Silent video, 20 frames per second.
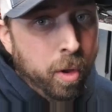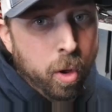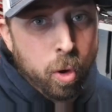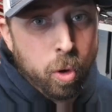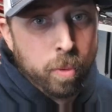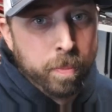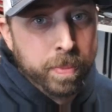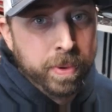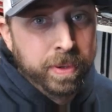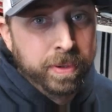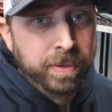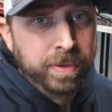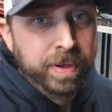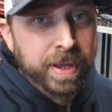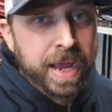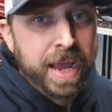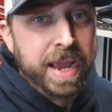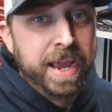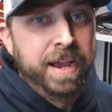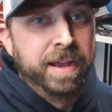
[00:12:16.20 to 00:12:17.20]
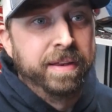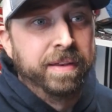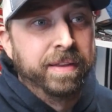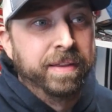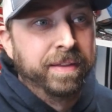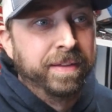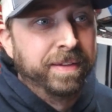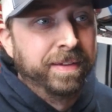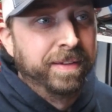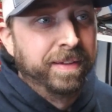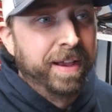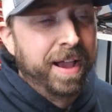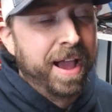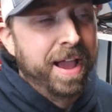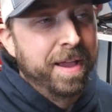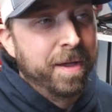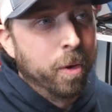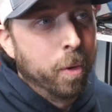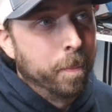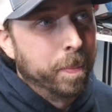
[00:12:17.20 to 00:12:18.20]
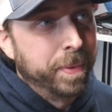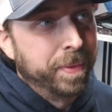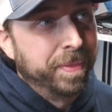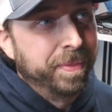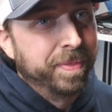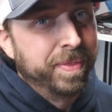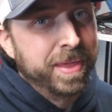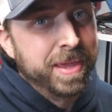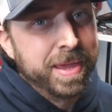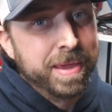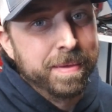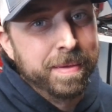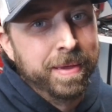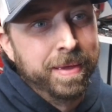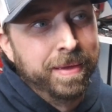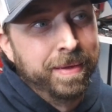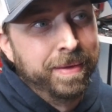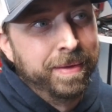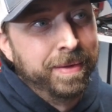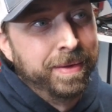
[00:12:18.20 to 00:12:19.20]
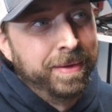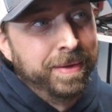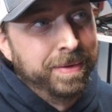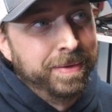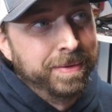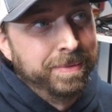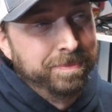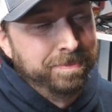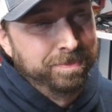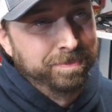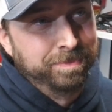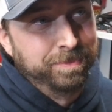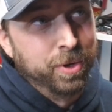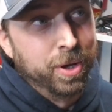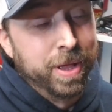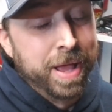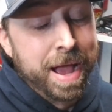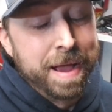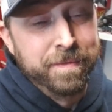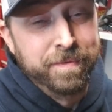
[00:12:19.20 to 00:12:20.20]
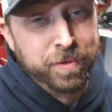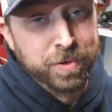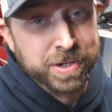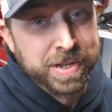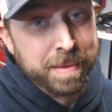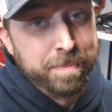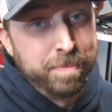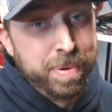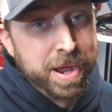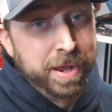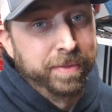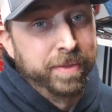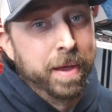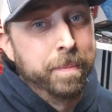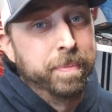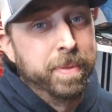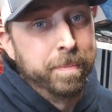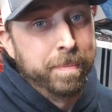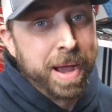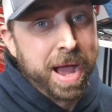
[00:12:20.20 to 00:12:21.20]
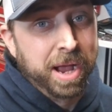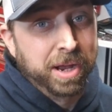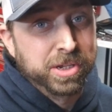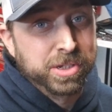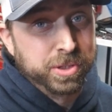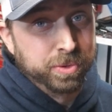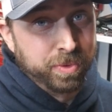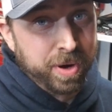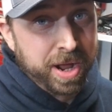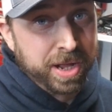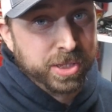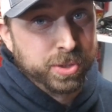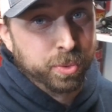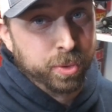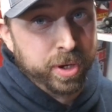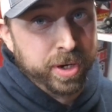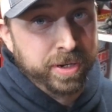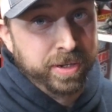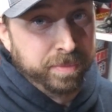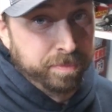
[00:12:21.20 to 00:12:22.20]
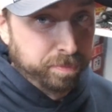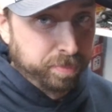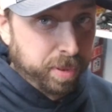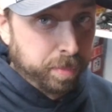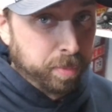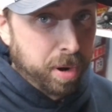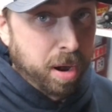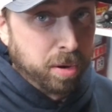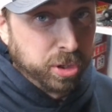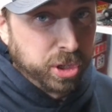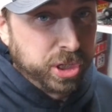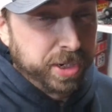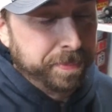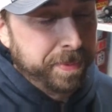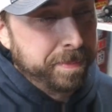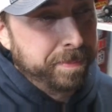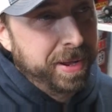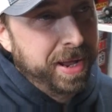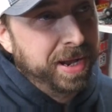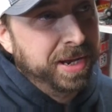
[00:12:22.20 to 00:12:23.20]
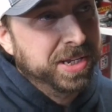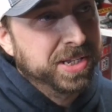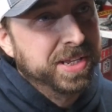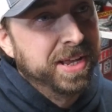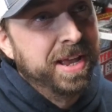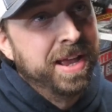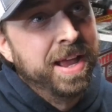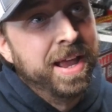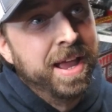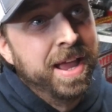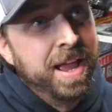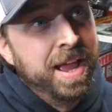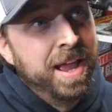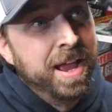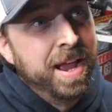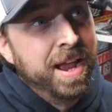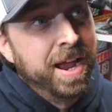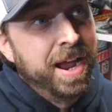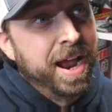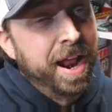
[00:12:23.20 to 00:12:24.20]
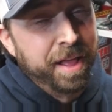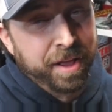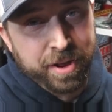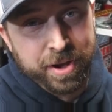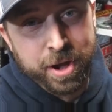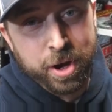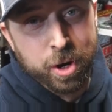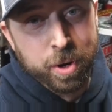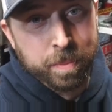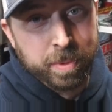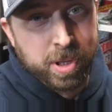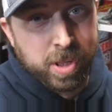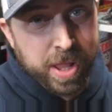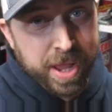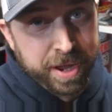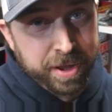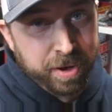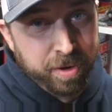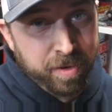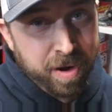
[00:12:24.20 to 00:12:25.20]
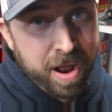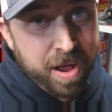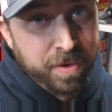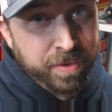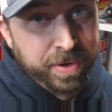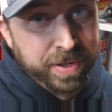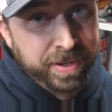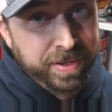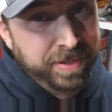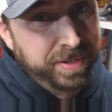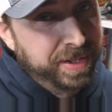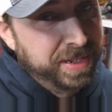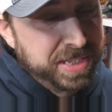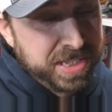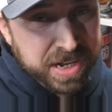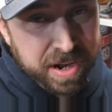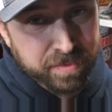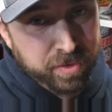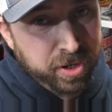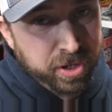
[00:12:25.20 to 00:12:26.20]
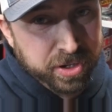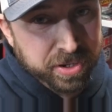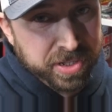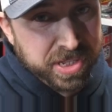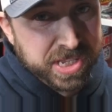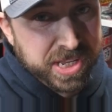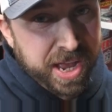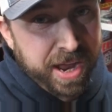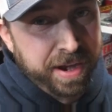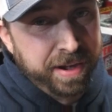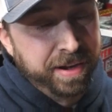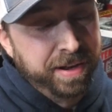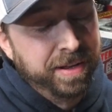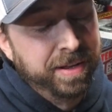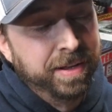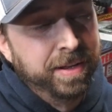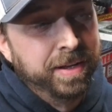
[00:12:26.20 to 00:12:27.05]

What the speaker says: home and I opened I picked up the box the rods were in, the brown shipping box, and I could hear them clanking around. That's never a good sign.